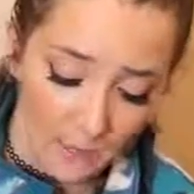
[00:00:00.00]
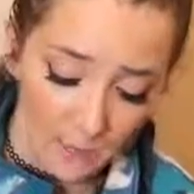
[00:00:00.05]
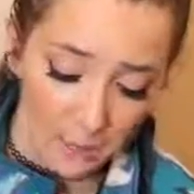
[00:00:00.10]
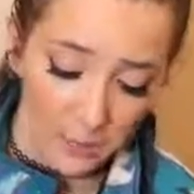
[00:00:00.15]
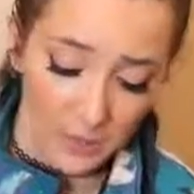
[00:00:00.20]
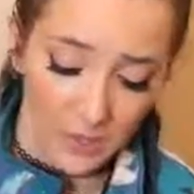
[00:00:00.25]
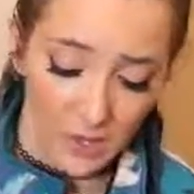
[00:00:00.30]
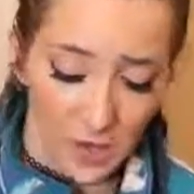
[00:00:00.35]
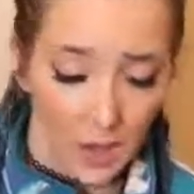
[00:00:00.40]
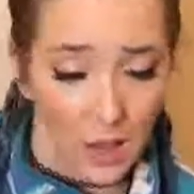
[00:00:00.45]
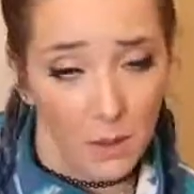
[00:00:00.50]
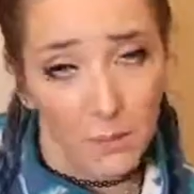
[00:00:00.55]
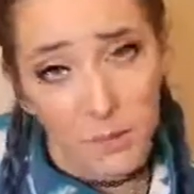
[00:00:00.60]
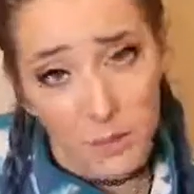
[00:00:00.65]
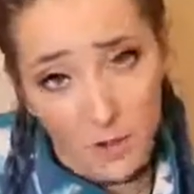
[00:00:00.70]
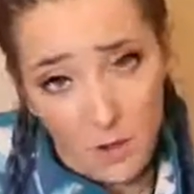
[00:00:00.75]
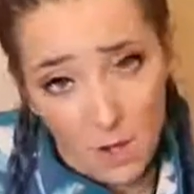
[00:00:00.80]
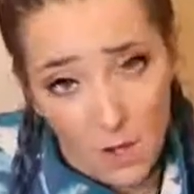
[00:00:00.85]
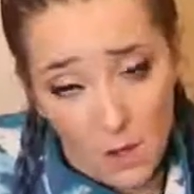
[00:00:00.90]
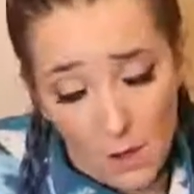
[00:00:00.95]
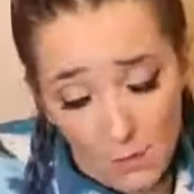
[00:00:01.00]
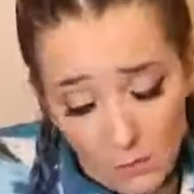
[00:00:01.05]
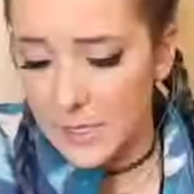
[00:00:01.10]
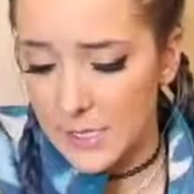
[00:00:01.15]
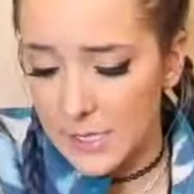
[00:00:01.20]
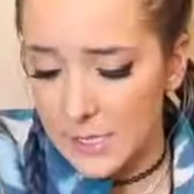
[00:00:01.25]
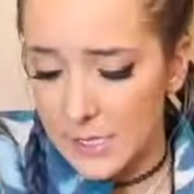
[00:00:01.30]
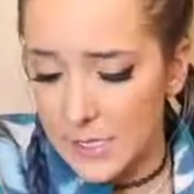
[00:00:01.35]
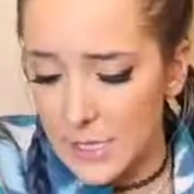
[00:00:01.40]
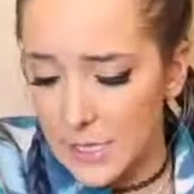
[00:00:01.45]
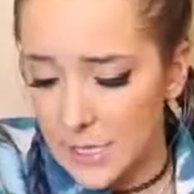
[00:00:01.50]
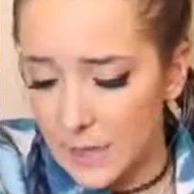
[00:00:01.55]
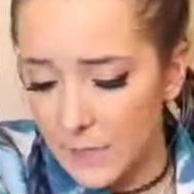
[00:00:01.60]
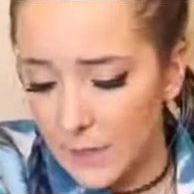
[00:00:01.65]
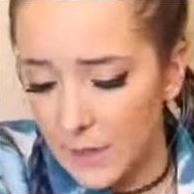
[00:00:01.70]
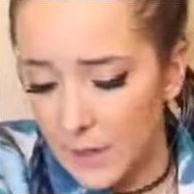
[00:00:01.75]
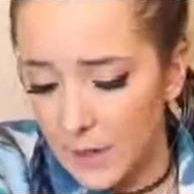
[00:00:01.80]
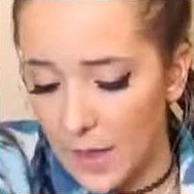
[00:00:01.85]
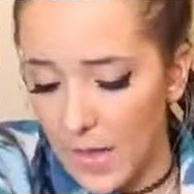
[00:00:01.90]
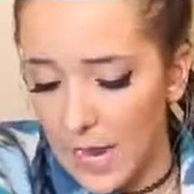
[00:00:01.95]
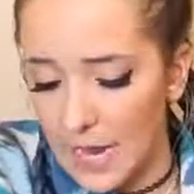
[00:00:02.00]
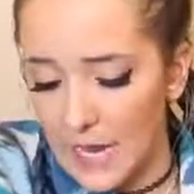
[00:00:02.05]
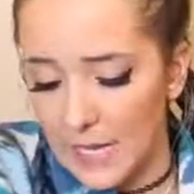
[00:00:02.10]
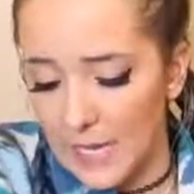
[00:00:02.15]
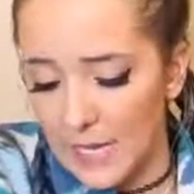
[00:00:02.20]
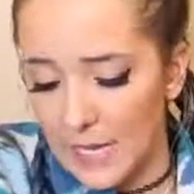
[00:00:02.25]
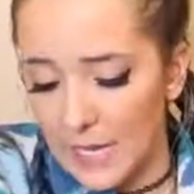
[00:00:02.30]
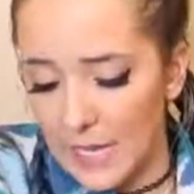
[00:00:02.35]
of a blob glove. See if you like